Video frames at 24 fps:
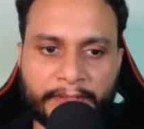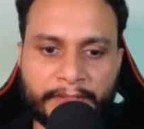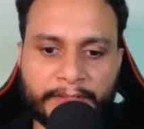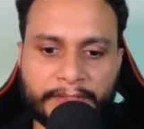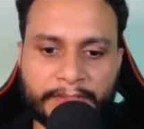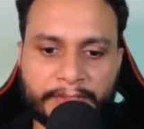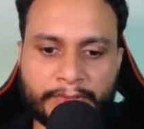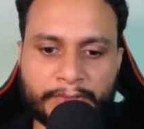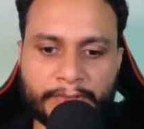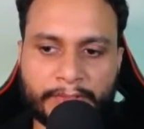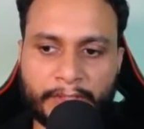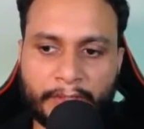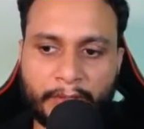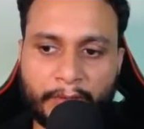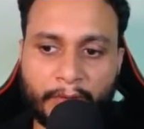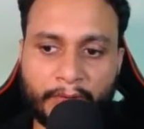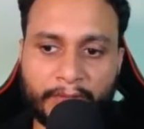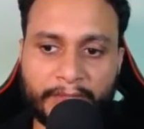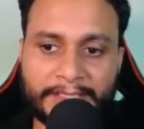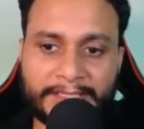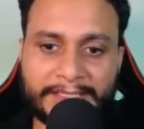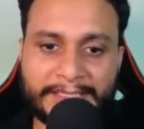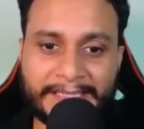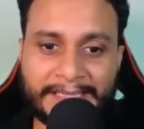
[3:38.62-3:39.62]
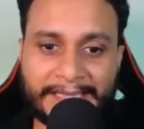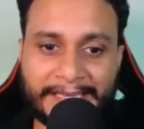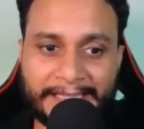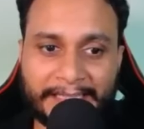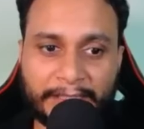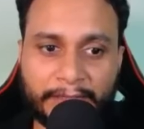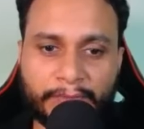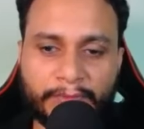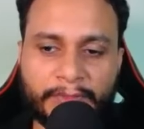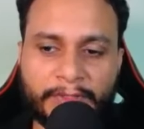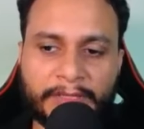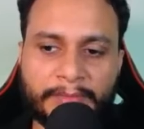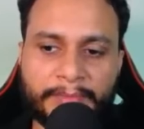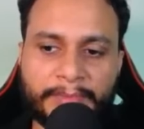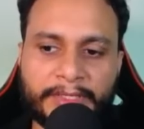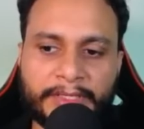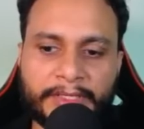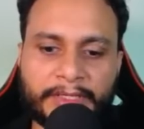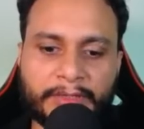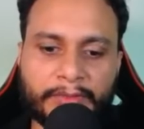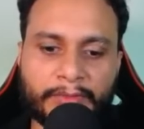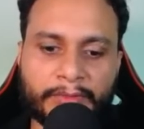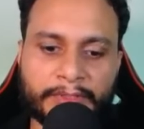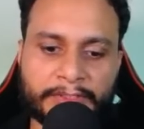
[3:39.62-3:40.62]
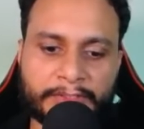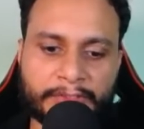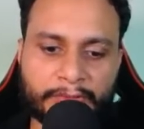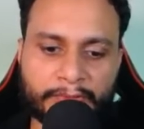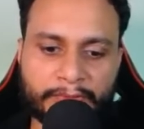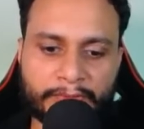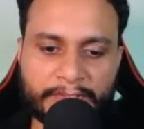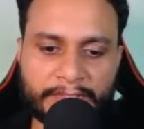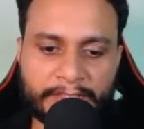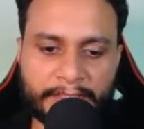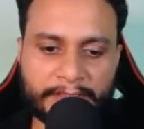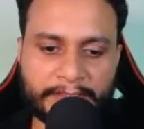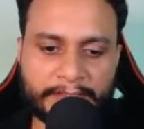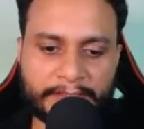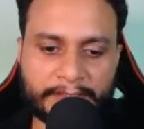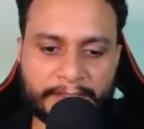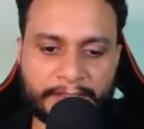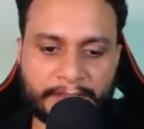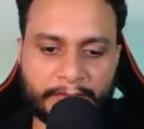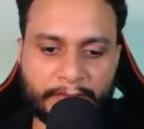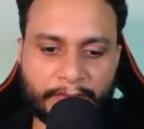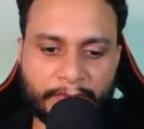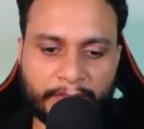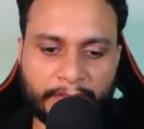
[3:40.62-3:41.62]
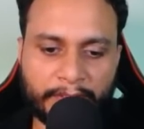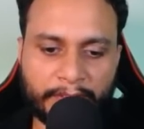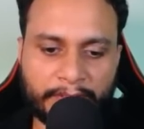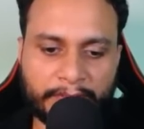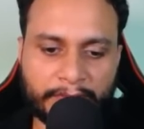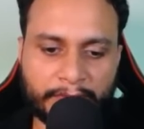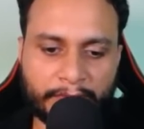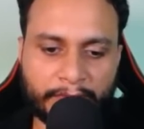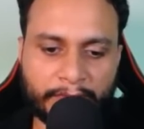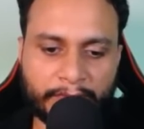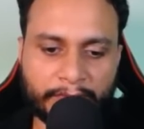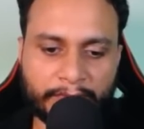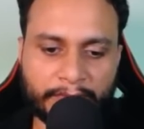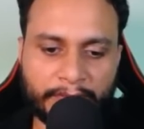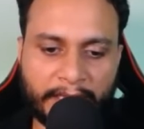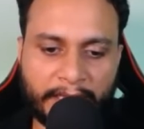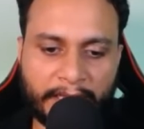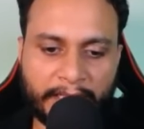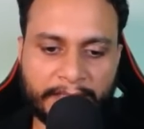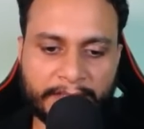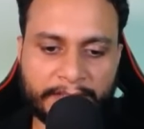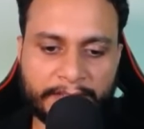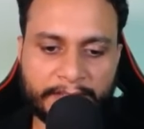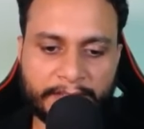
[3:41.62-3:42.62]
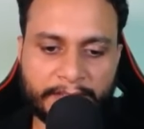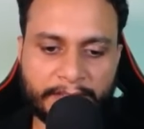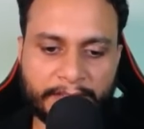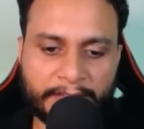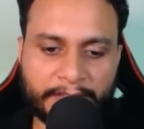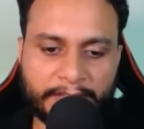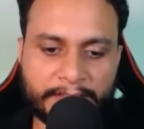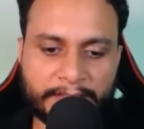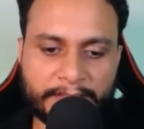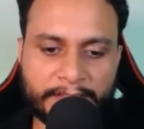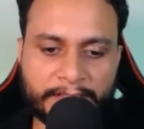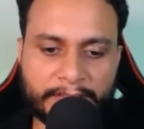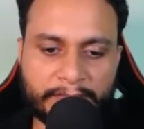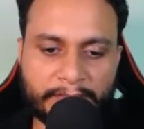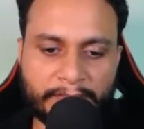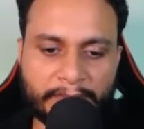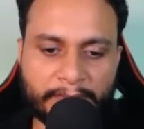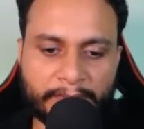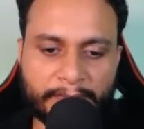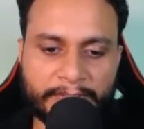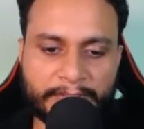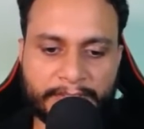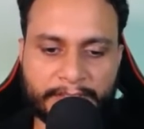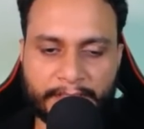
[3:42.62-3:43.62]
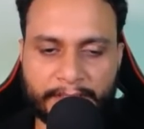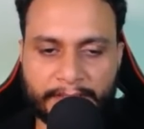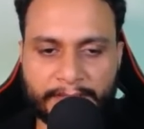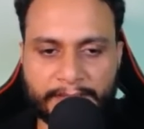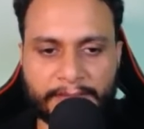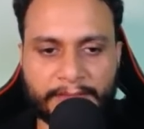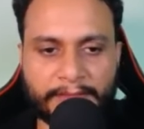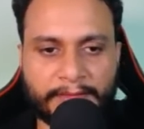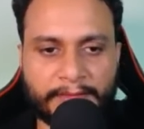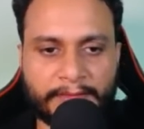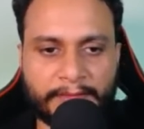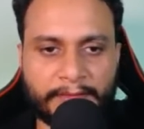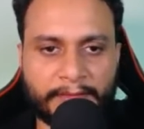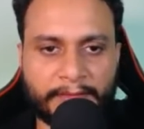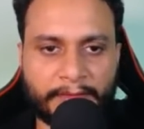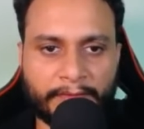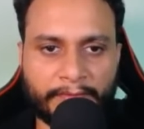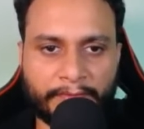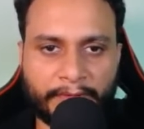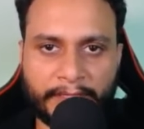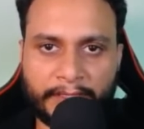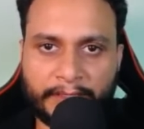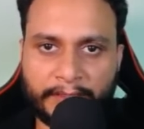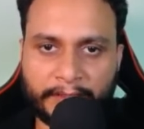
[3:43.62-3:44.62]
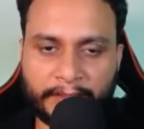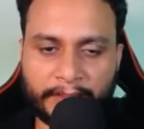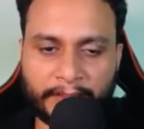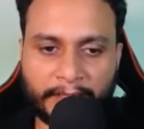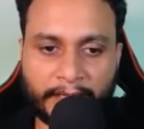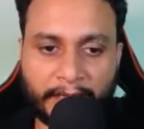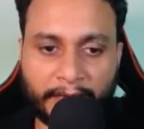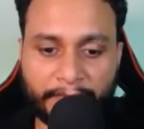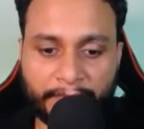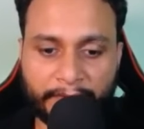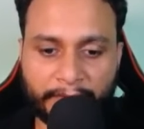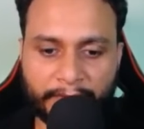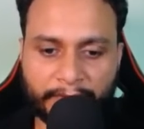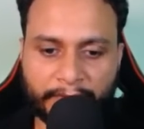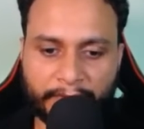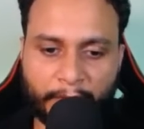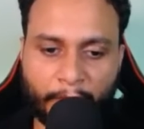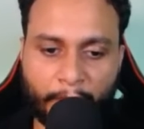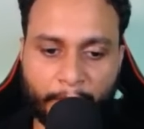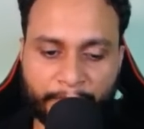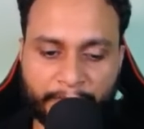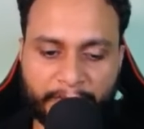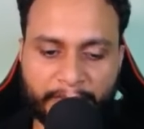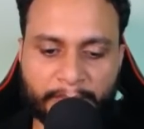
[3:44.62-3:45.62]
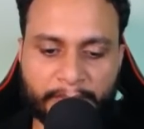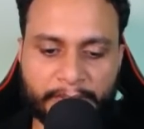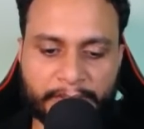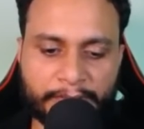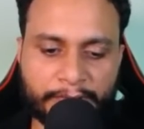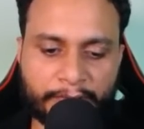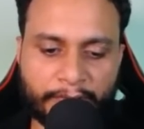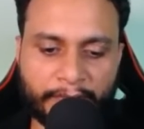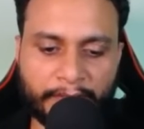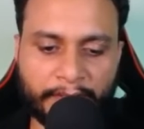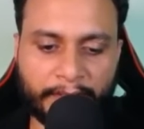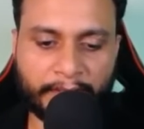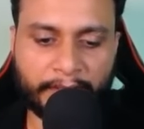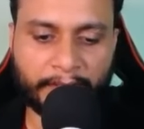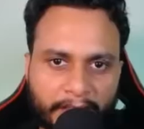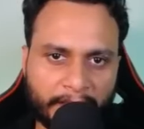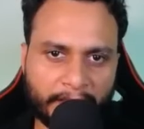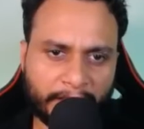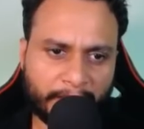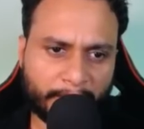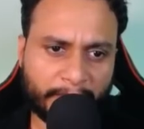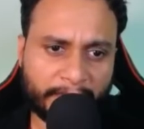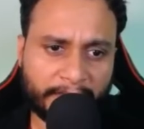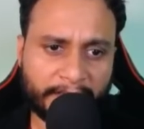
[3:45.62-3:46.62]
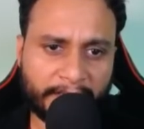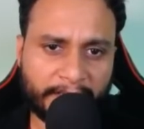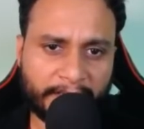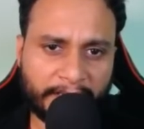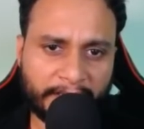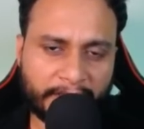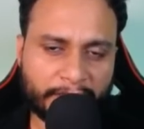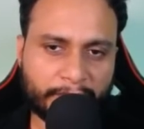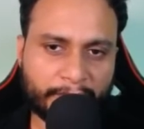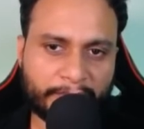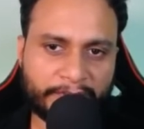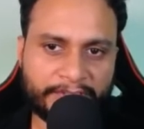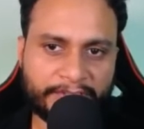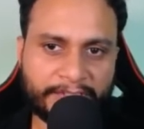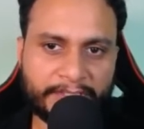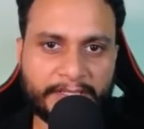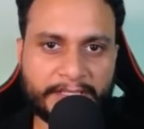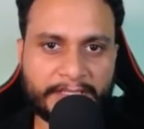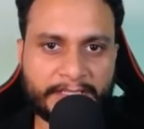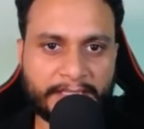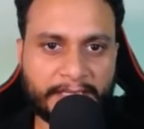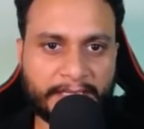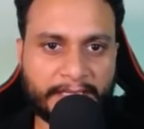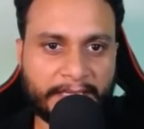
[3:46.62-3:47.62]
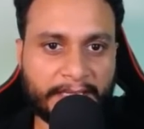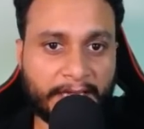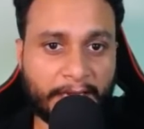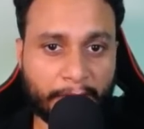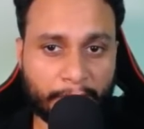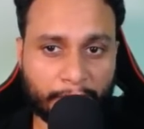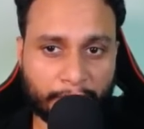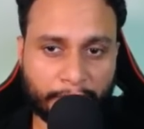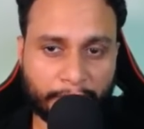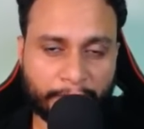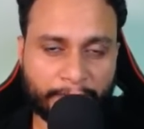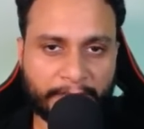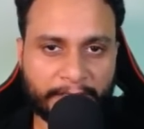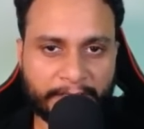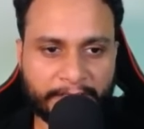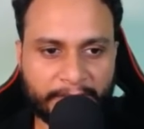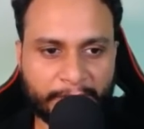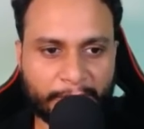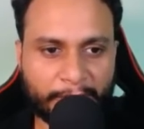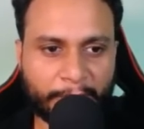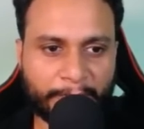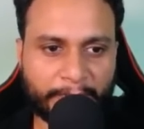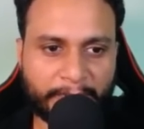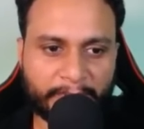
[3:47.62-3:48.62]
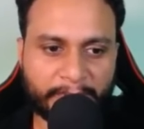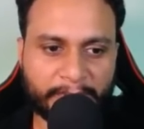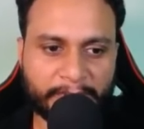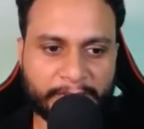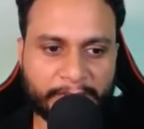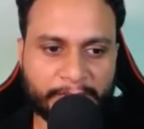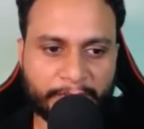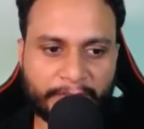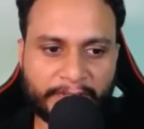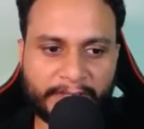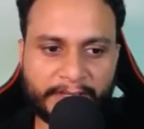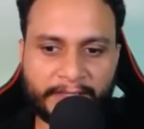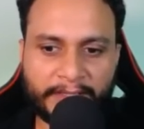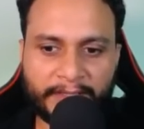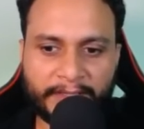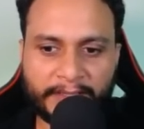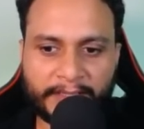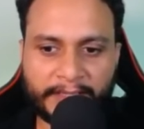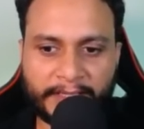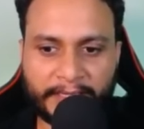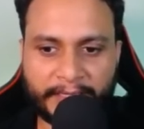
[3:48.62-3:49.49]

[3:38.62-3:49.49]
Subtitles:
So the longest length will be equals to 6. Okay, so the answer in this case will be 6. Fine, after optimal joining. But the next question is like, how to find the optimal joining?